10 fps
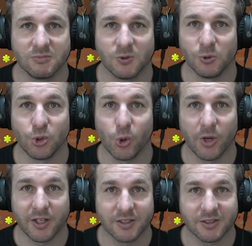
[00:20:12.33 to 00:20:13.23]

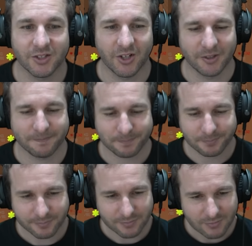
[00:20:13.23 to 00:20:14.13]
enjoy. So,
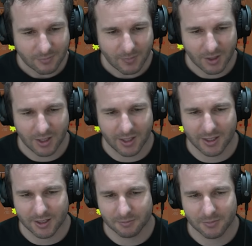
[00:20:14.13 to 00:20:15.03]

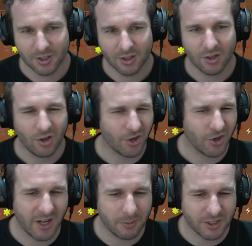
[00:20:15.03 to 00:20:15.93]
I don't know
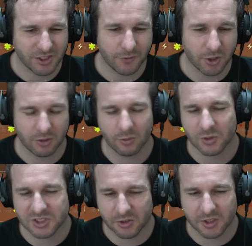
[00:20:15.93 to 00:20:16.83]
how much. If we're
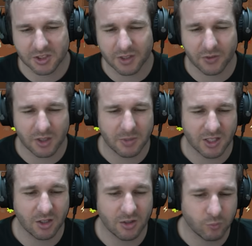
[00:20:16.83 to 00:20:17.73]
selling it to the flea
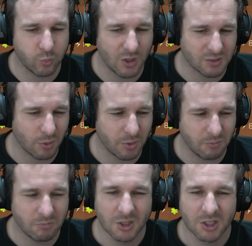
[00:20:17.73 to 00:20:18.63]
market, there's probably
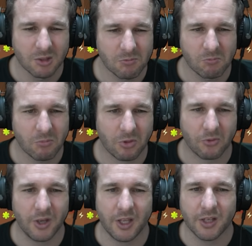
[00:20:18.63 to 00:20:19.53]

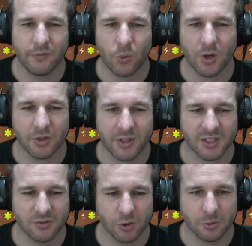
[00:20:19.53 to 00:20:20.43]
300,000 to
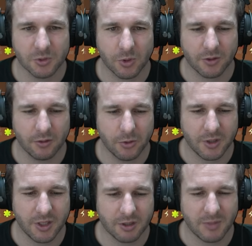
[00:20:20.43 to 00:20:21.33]
400,000 rubles worth of loot
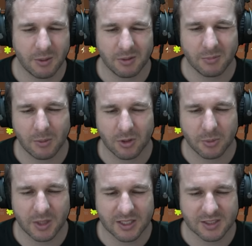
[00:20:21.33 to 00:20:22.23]
here. Maybe a little bit
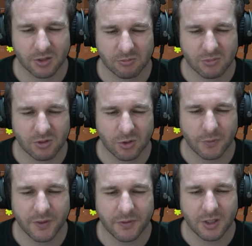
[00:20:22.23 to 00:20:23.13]
less, like
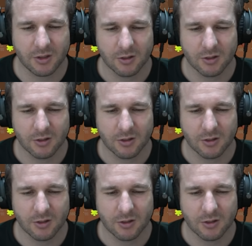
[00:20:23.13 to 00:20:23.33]
250,